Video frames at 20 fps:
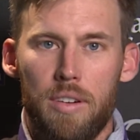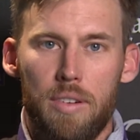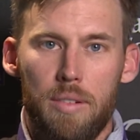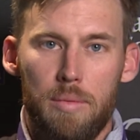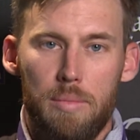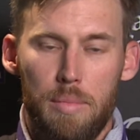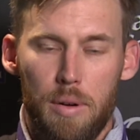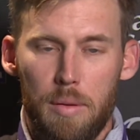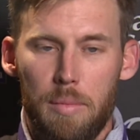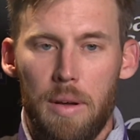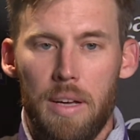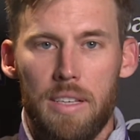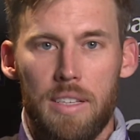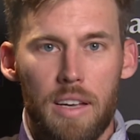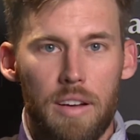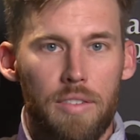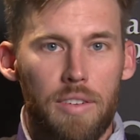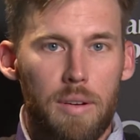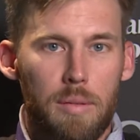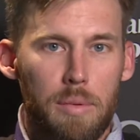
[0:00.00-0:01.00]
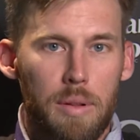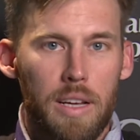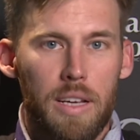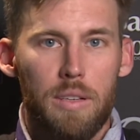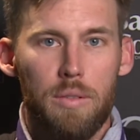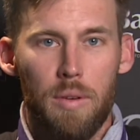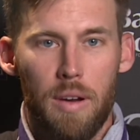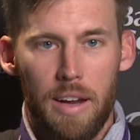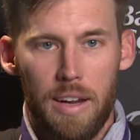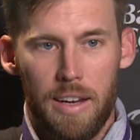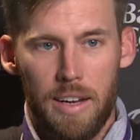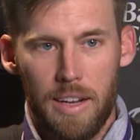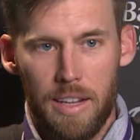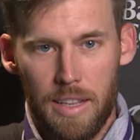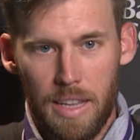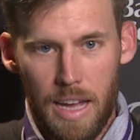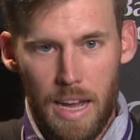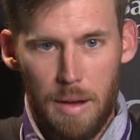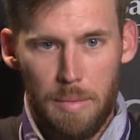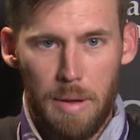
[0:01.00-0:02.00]
to put myself in a place where I can
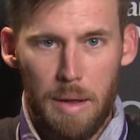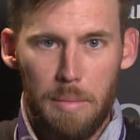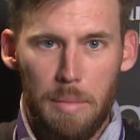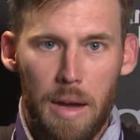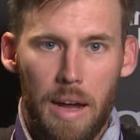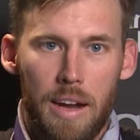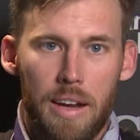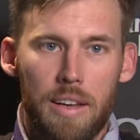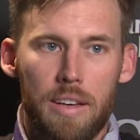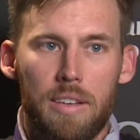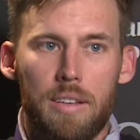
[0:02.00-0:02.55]
allow my body